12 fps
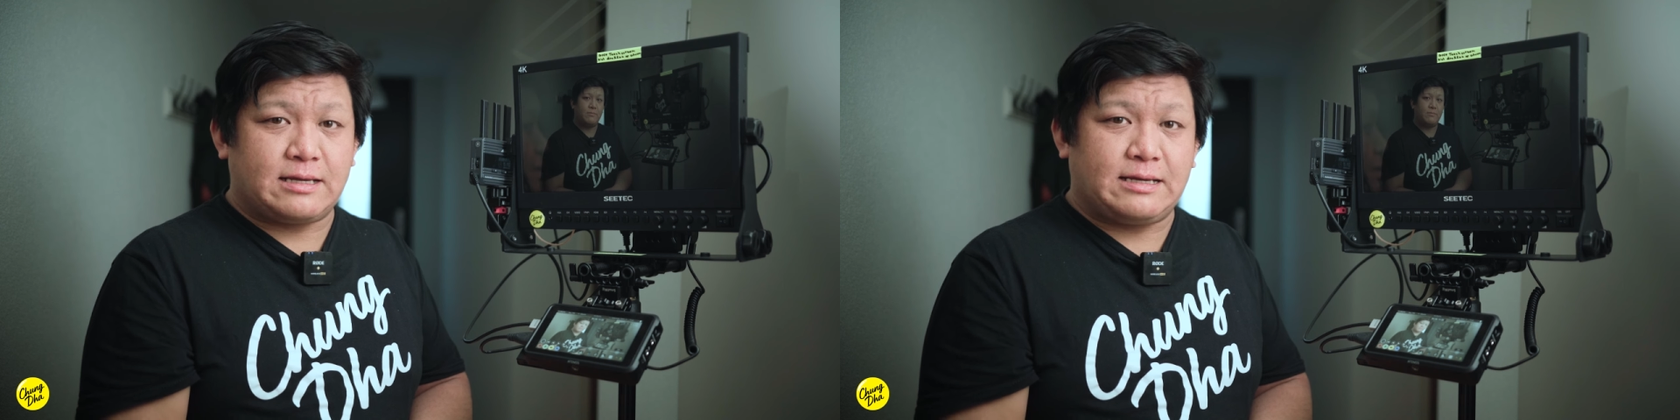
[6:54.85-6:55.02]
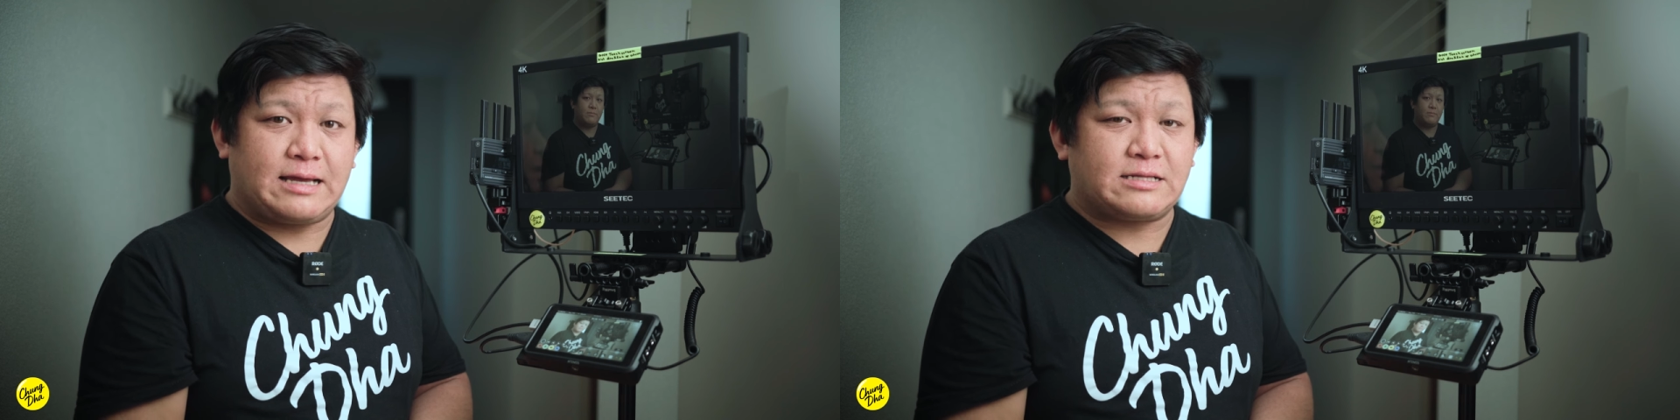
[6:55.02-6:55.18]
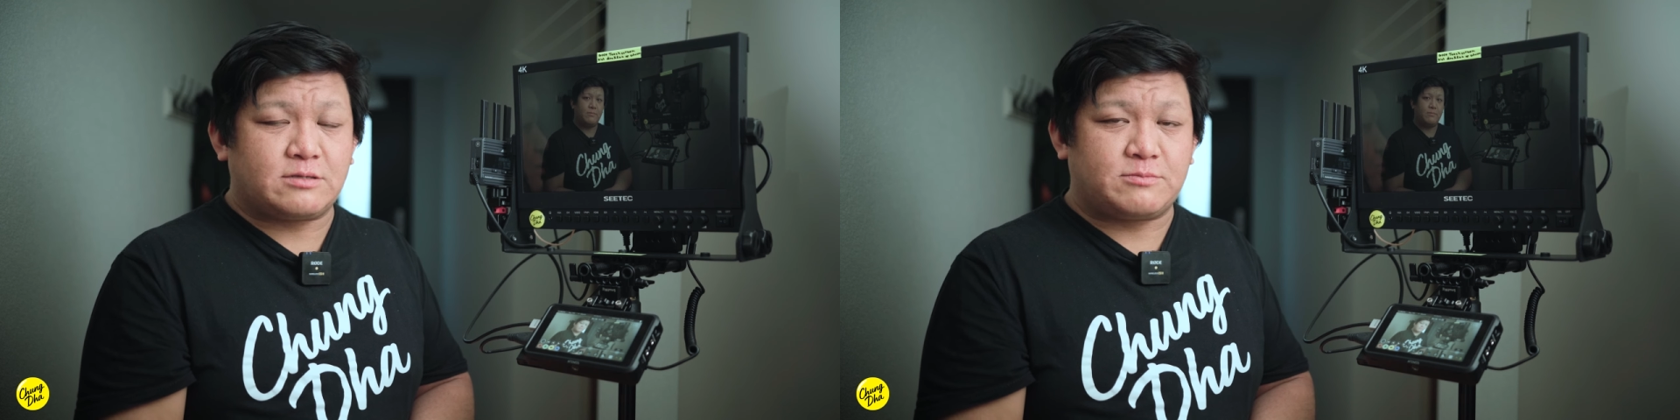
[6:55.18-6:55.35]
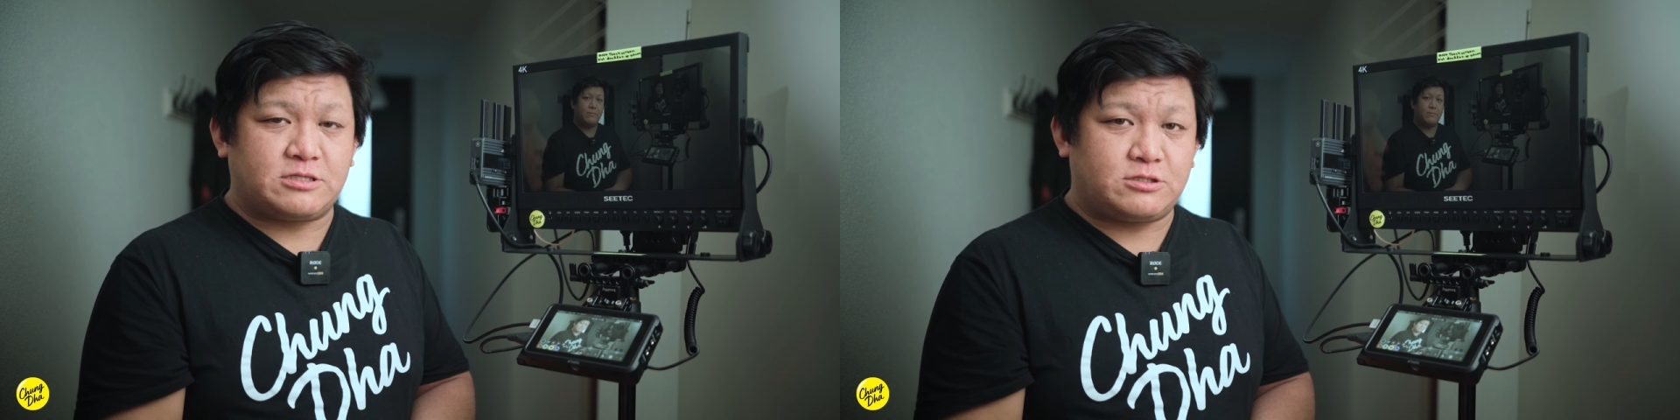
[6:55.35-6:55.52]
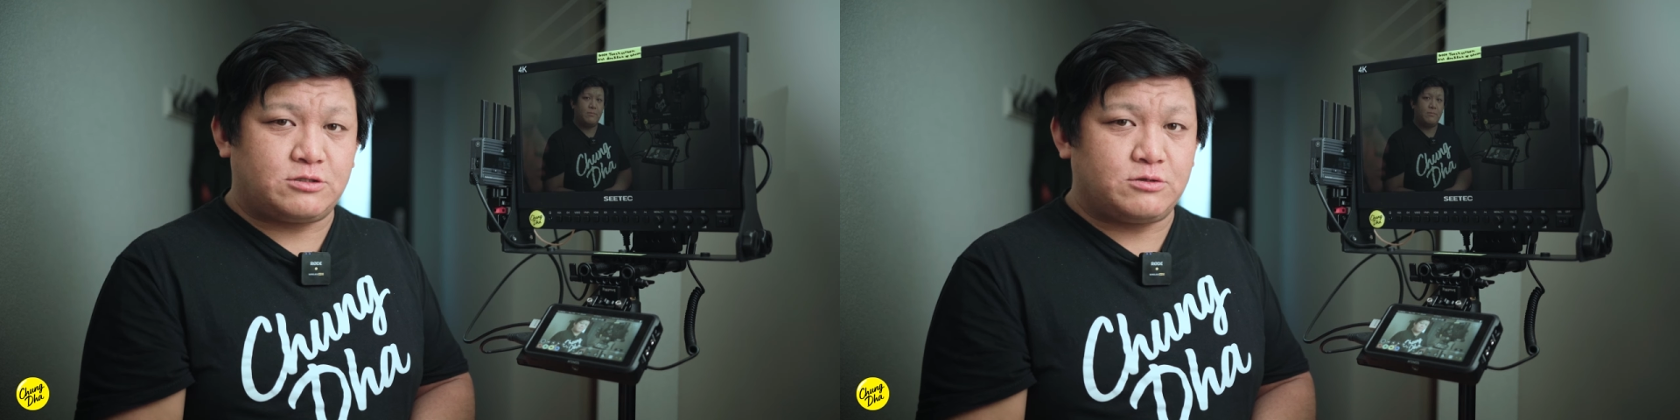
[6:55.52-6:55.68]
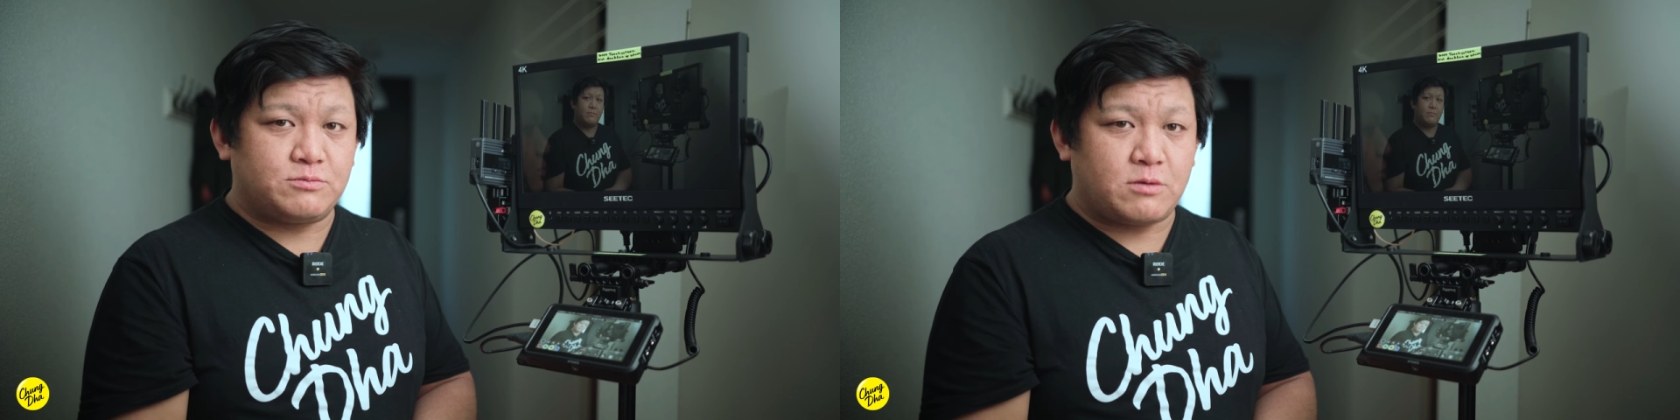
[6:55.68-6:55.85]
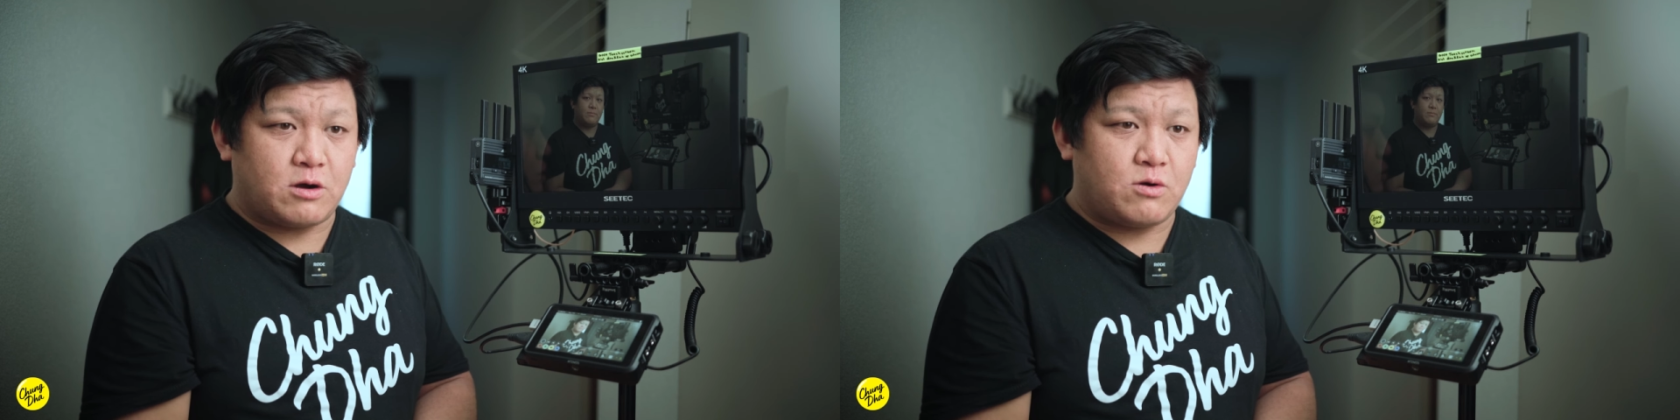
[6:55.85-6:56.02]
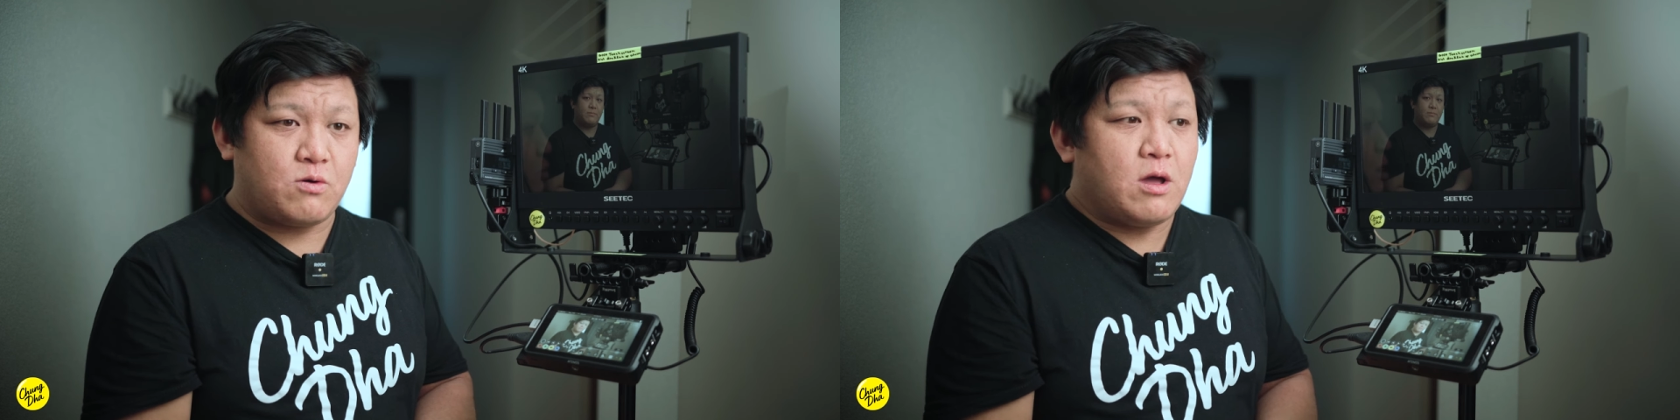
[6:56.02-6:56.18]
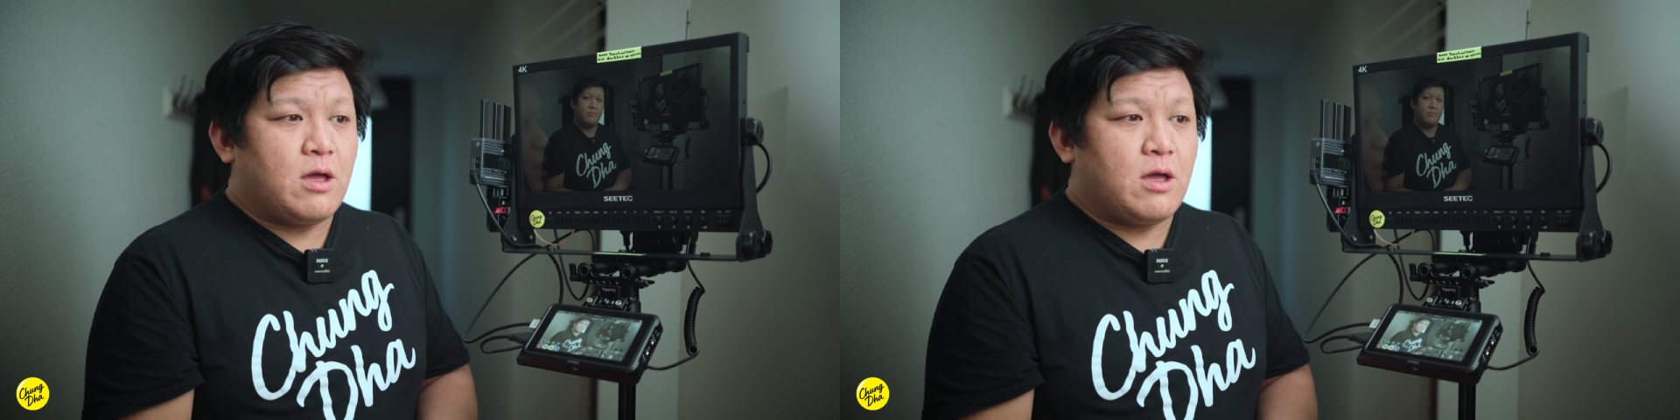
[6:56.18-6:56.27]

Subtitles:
a Atomos Sumo,